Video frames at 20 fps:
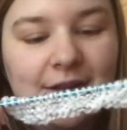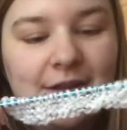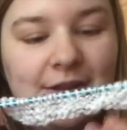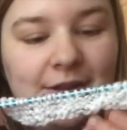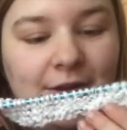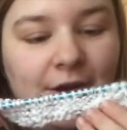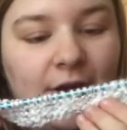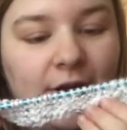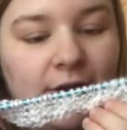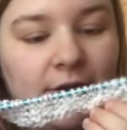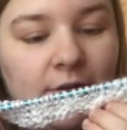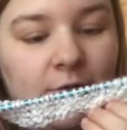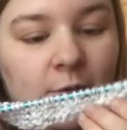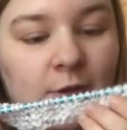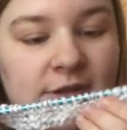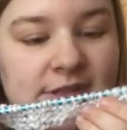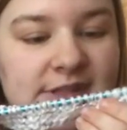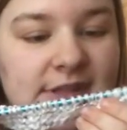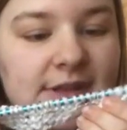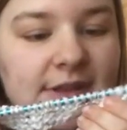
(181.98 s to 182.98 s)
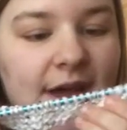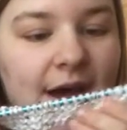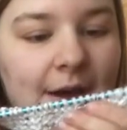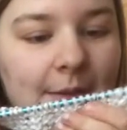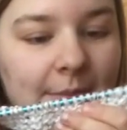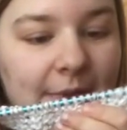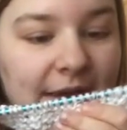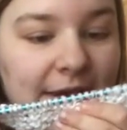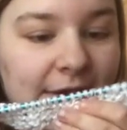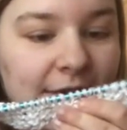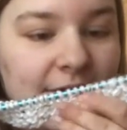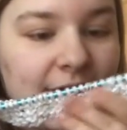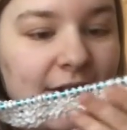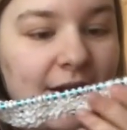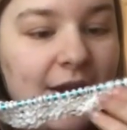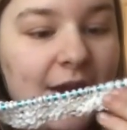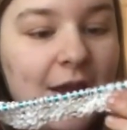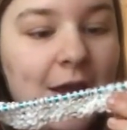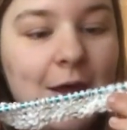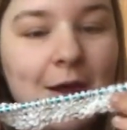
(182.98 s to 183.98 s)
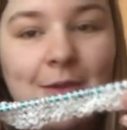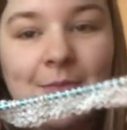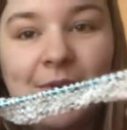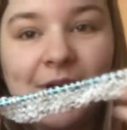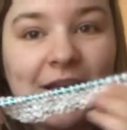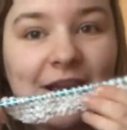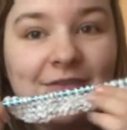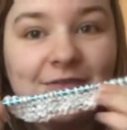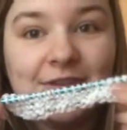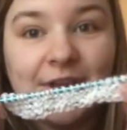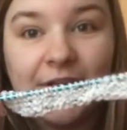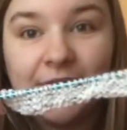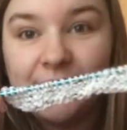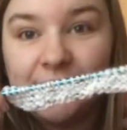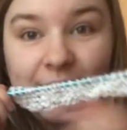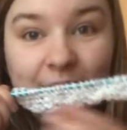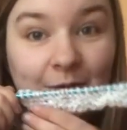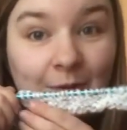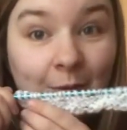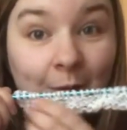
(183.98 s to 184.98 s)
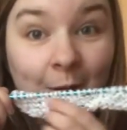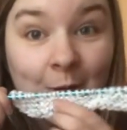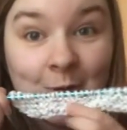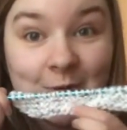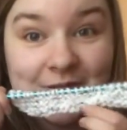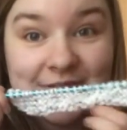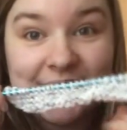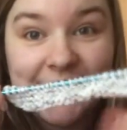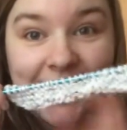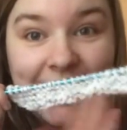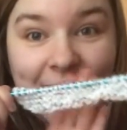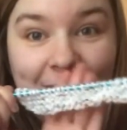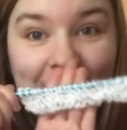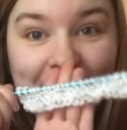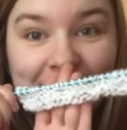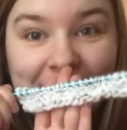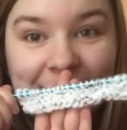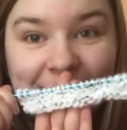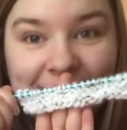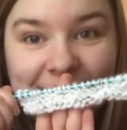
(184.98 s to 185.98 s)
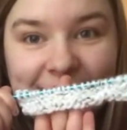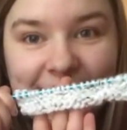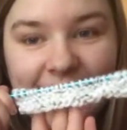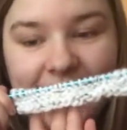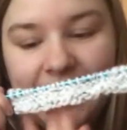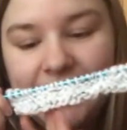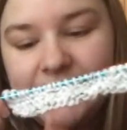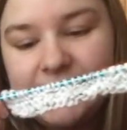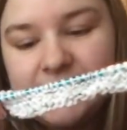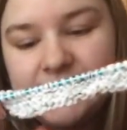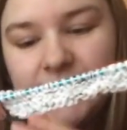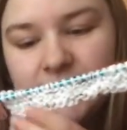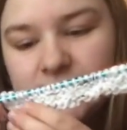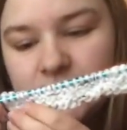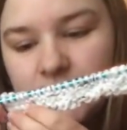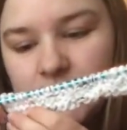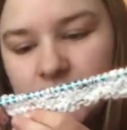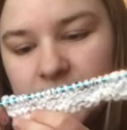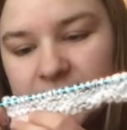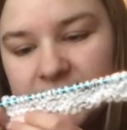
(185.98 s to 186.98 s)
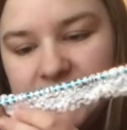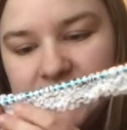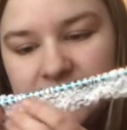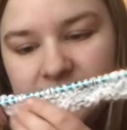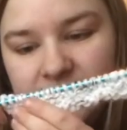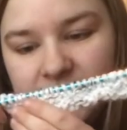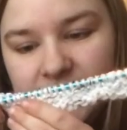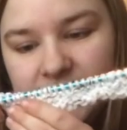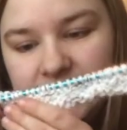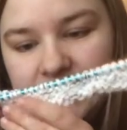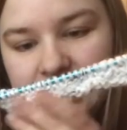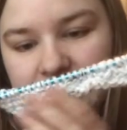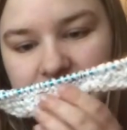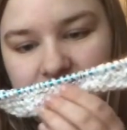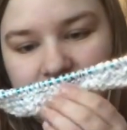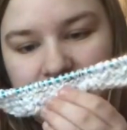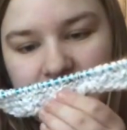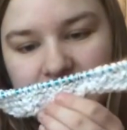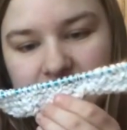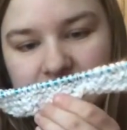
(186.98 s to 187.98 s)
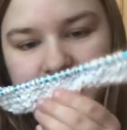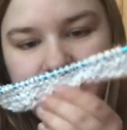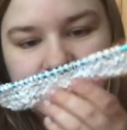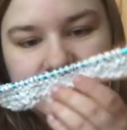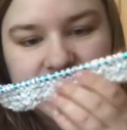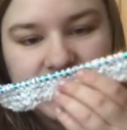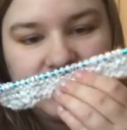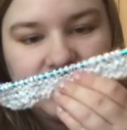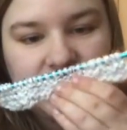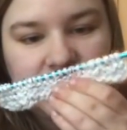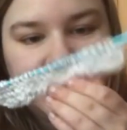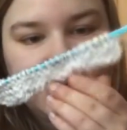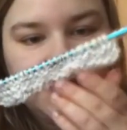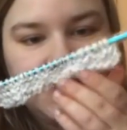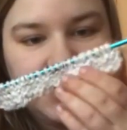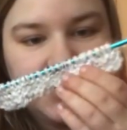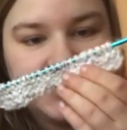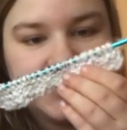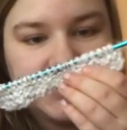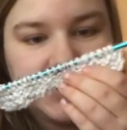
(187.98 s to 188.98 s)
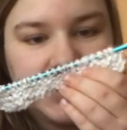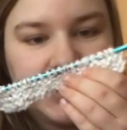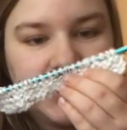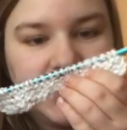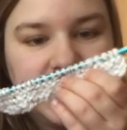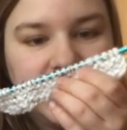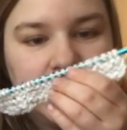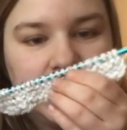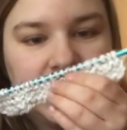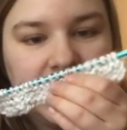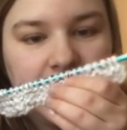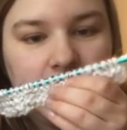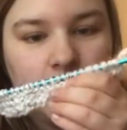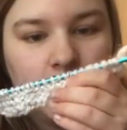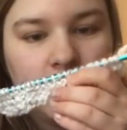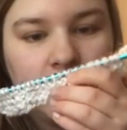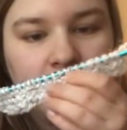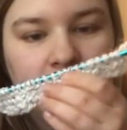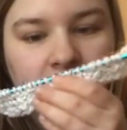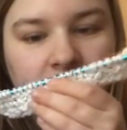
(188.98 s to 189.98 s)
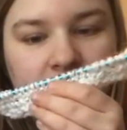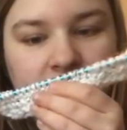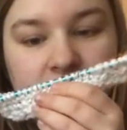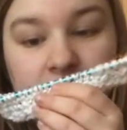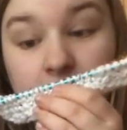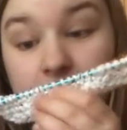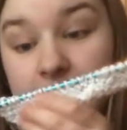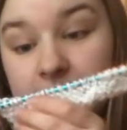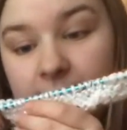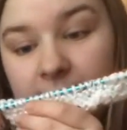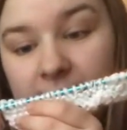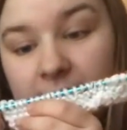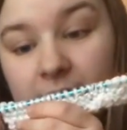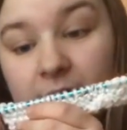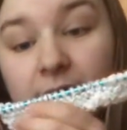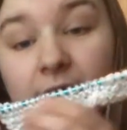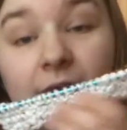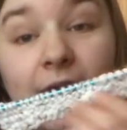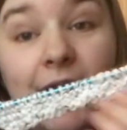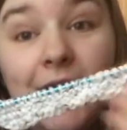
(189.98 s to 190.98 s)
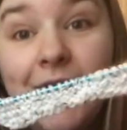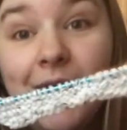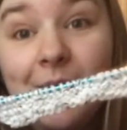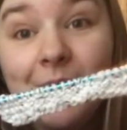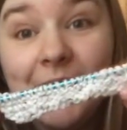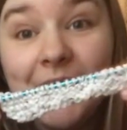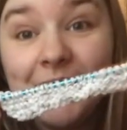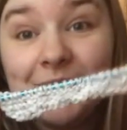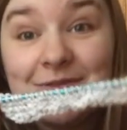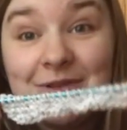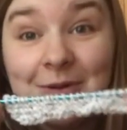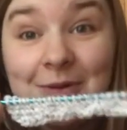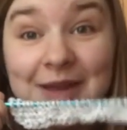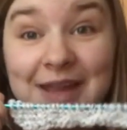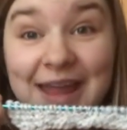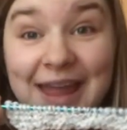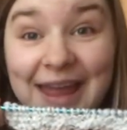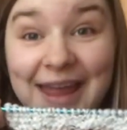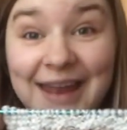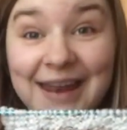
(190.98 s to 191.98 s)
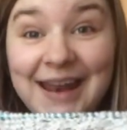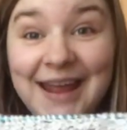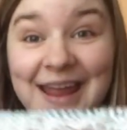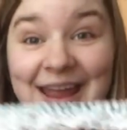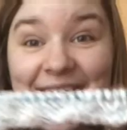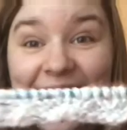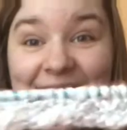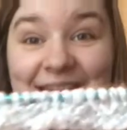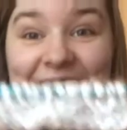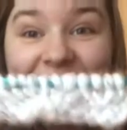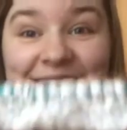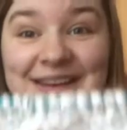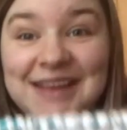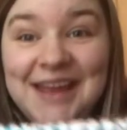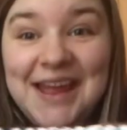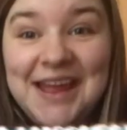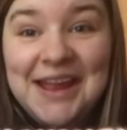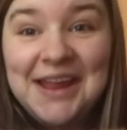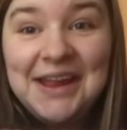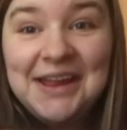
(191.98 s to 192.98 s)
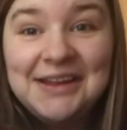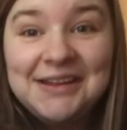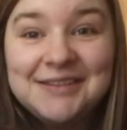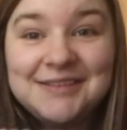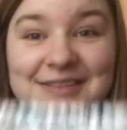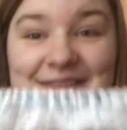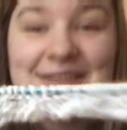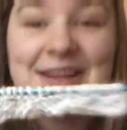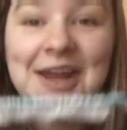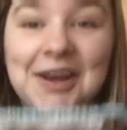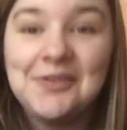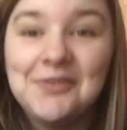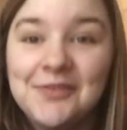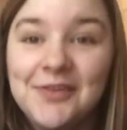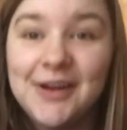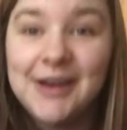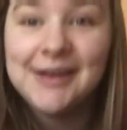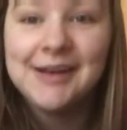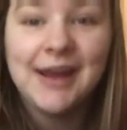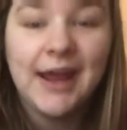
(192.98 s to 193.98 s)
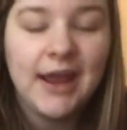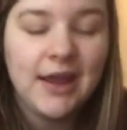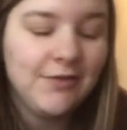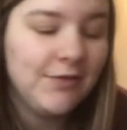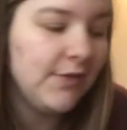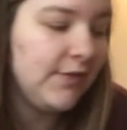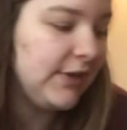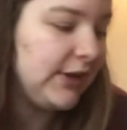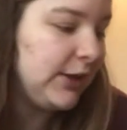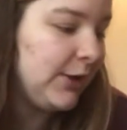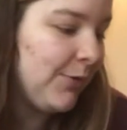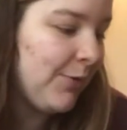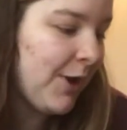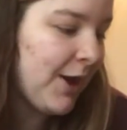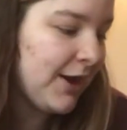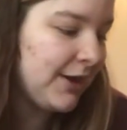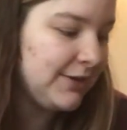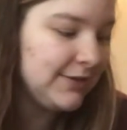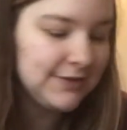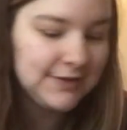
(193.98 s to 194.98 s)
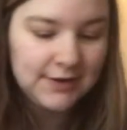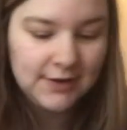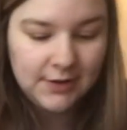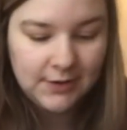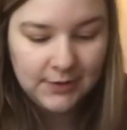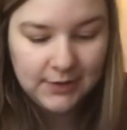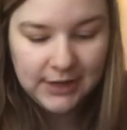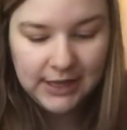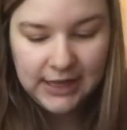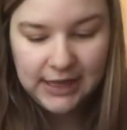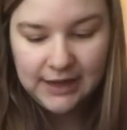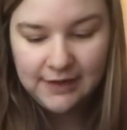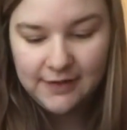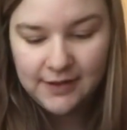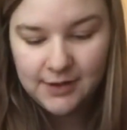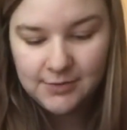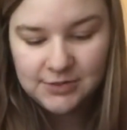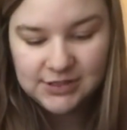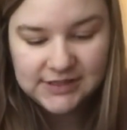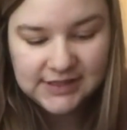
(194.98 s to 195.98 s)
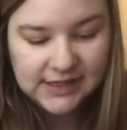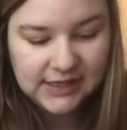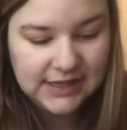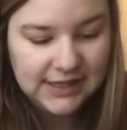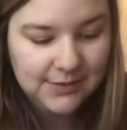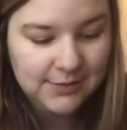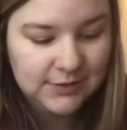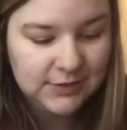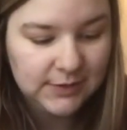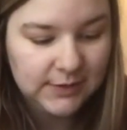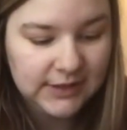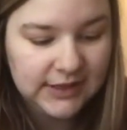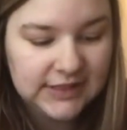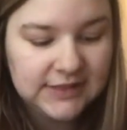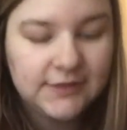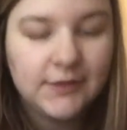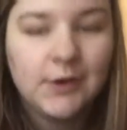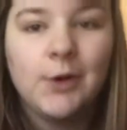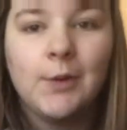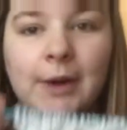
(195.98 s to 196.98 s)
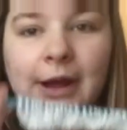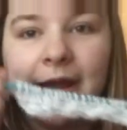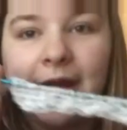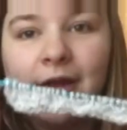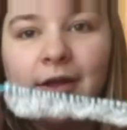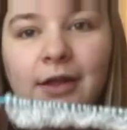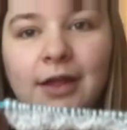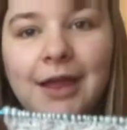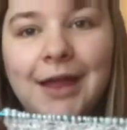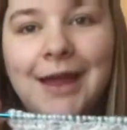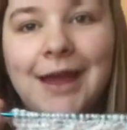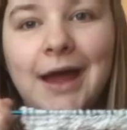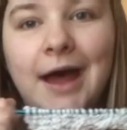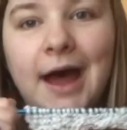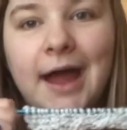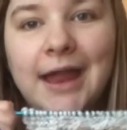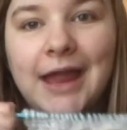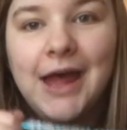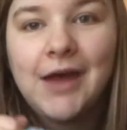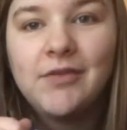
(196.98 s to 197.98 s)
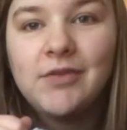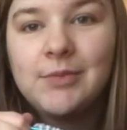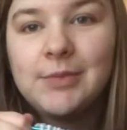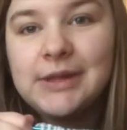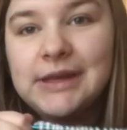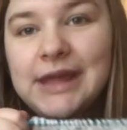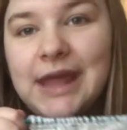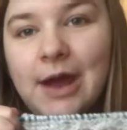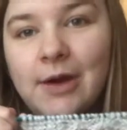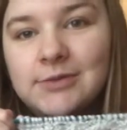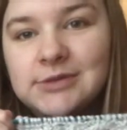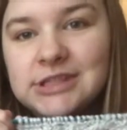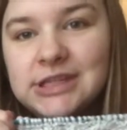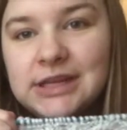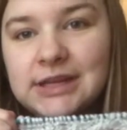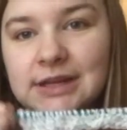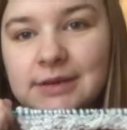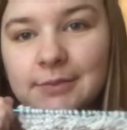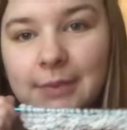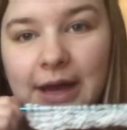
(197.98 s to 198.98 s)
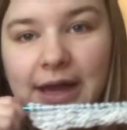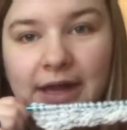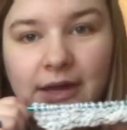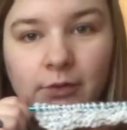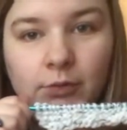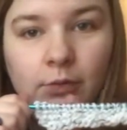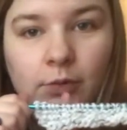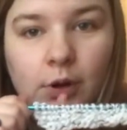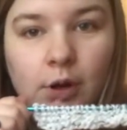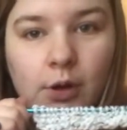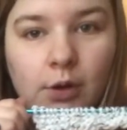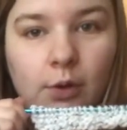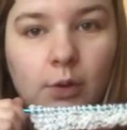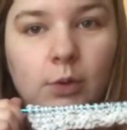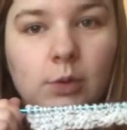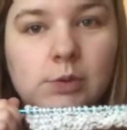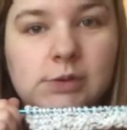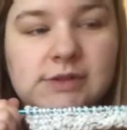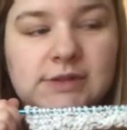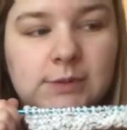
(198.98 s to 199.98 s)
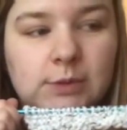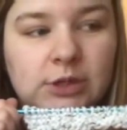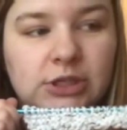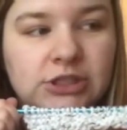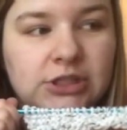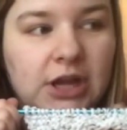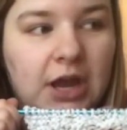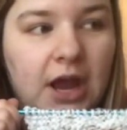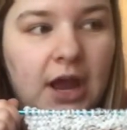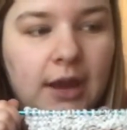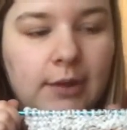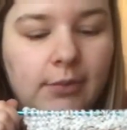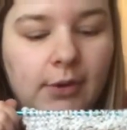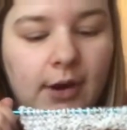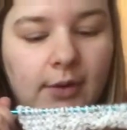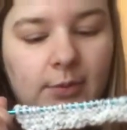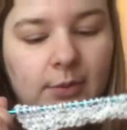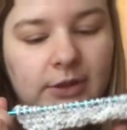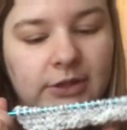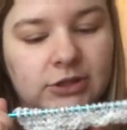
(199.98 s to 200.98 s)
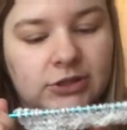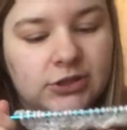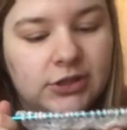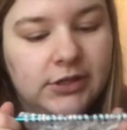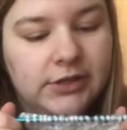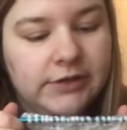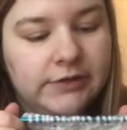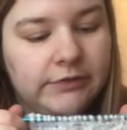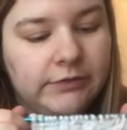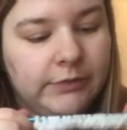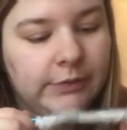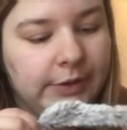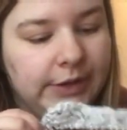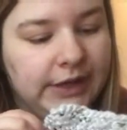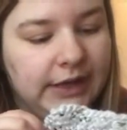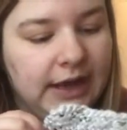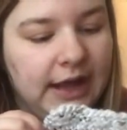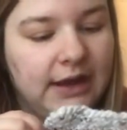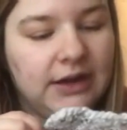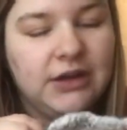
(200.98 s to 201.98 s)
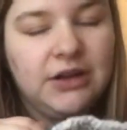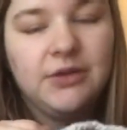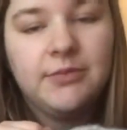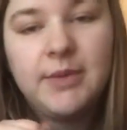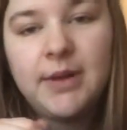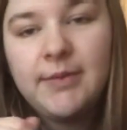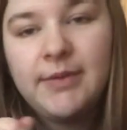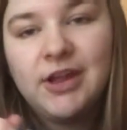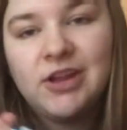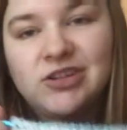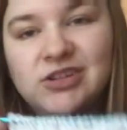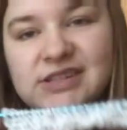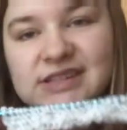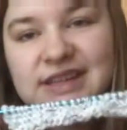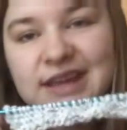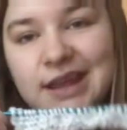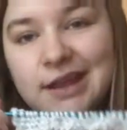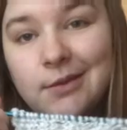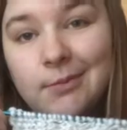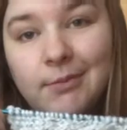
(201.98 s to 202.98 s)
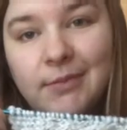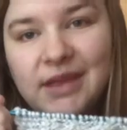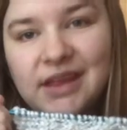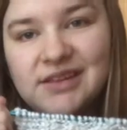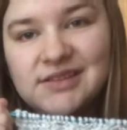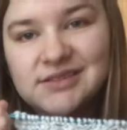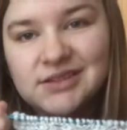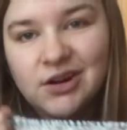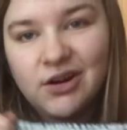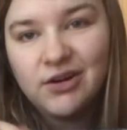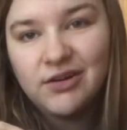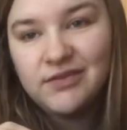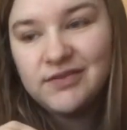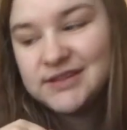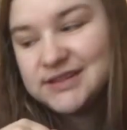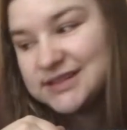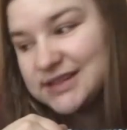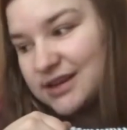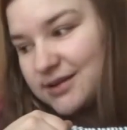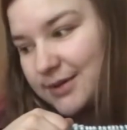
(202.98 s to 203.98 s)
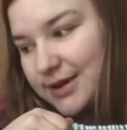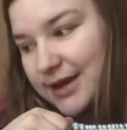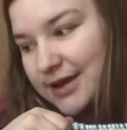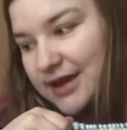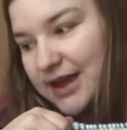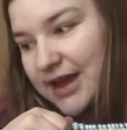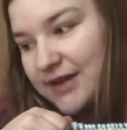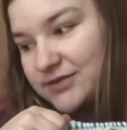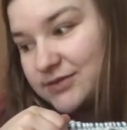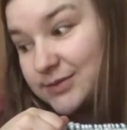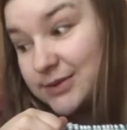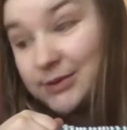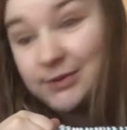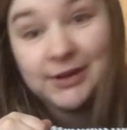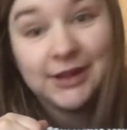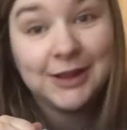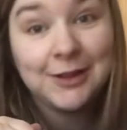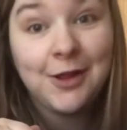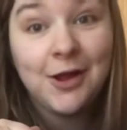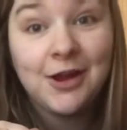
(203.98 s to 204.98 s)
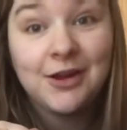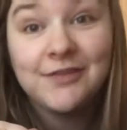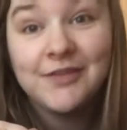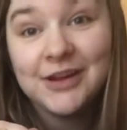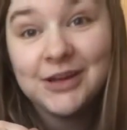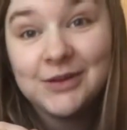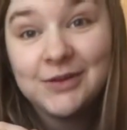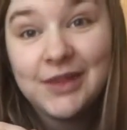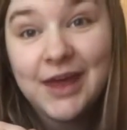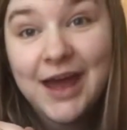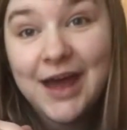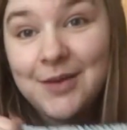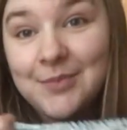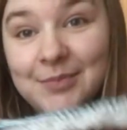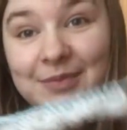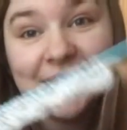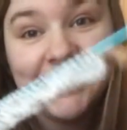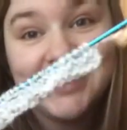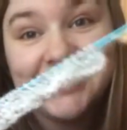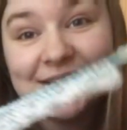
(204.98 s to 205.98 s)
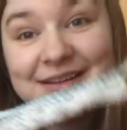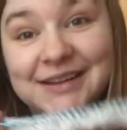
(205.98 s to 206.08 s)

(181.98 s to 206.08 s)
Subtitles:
yarn works a lot better, but I've done a few rows now and look at that. It's not totally even. I think there's definitely things that I can like work on doing better, but I'm doing it and yay. Kind of fun. I have a video on, so I think I'm just gonna keep doing this for a while. I haven't been counting my rows, which I probably should have, but I don't know, maybe I'll just like make a scarf. It's gonna have to be really long if I do that, but